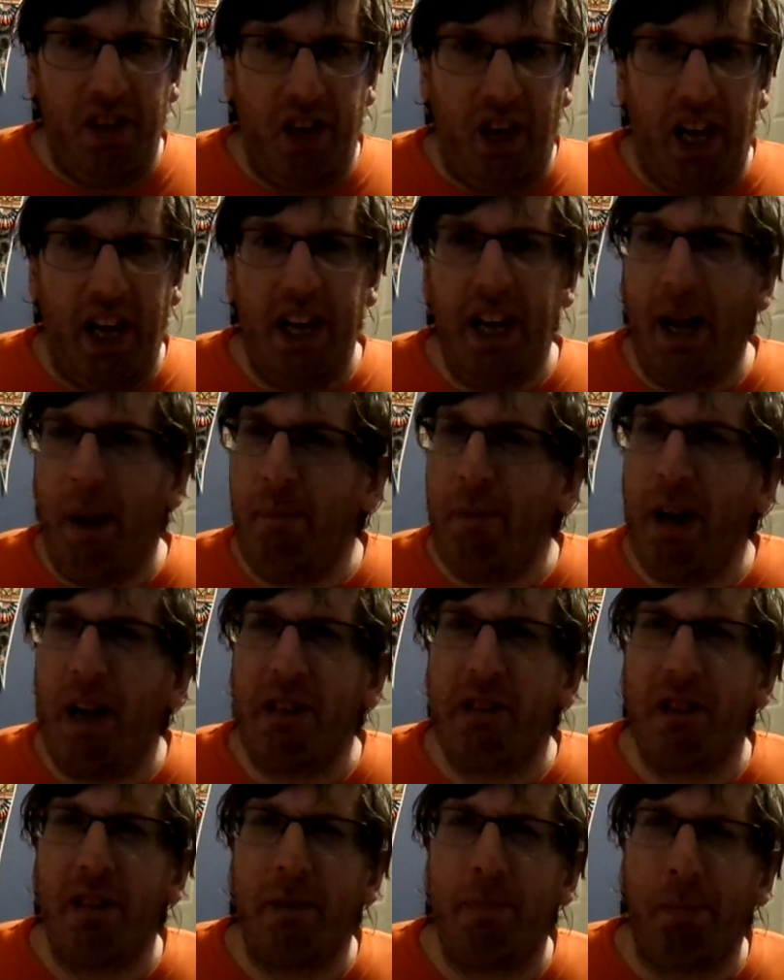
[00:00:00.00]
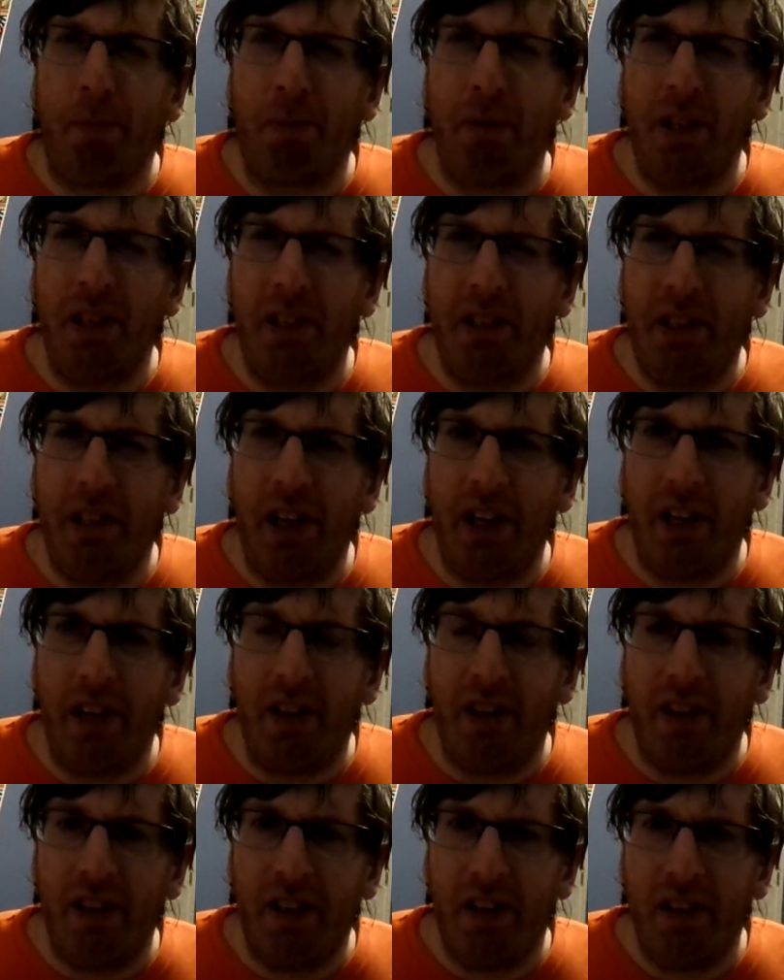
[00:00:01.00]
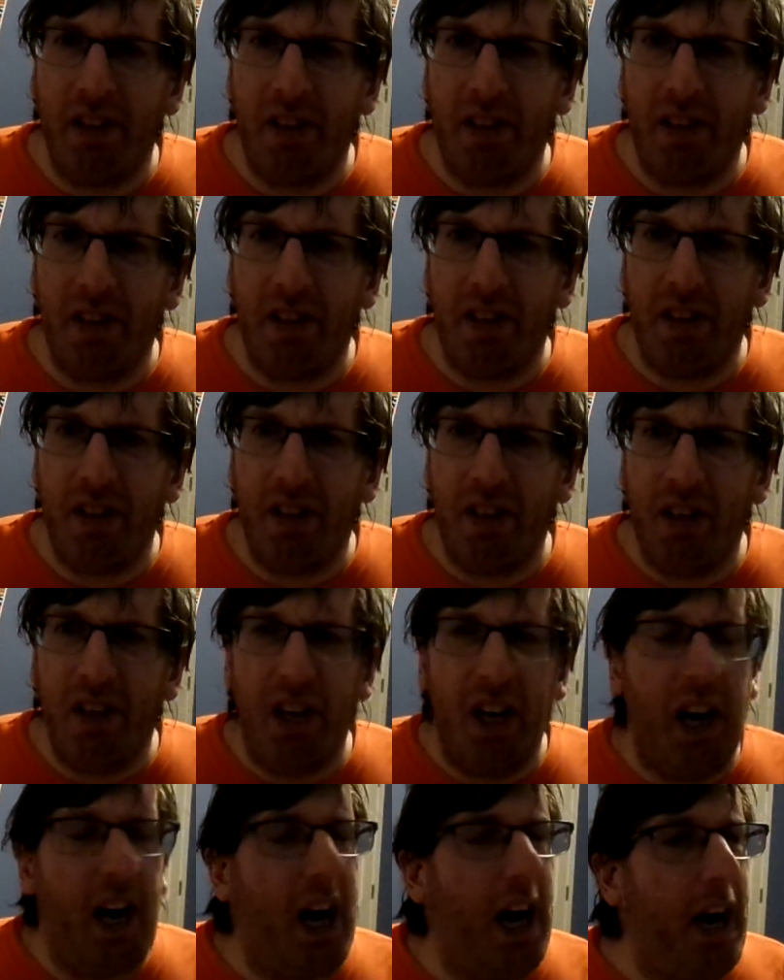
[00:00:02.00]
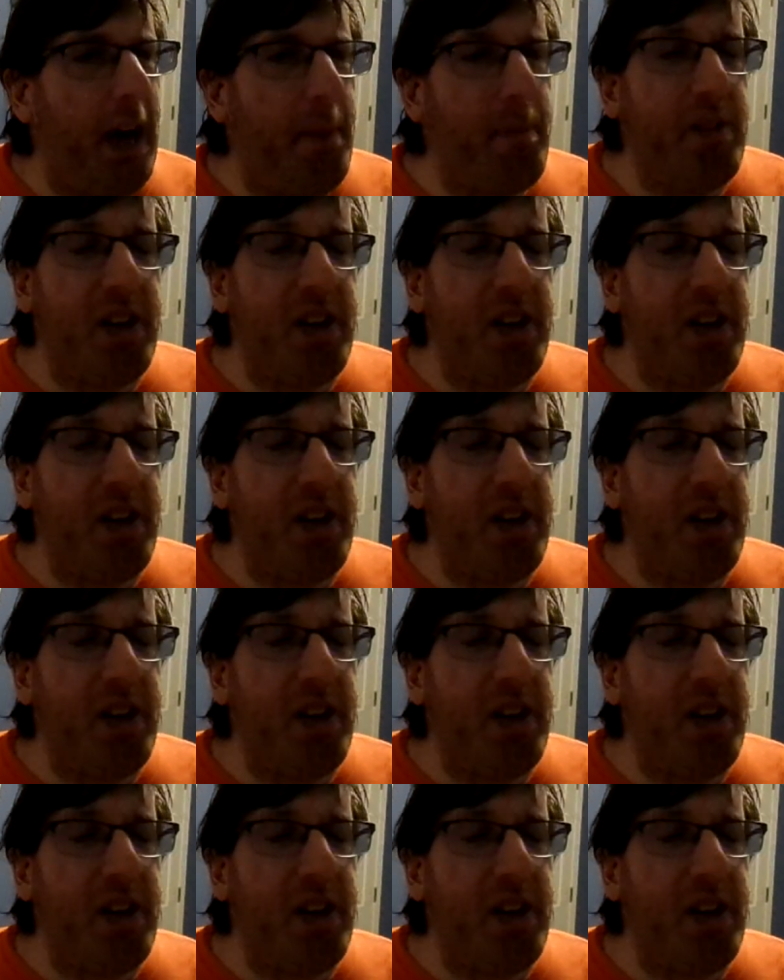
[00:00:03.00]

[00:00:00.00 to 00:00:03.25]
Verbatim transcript: And I'm not just preaching. I'm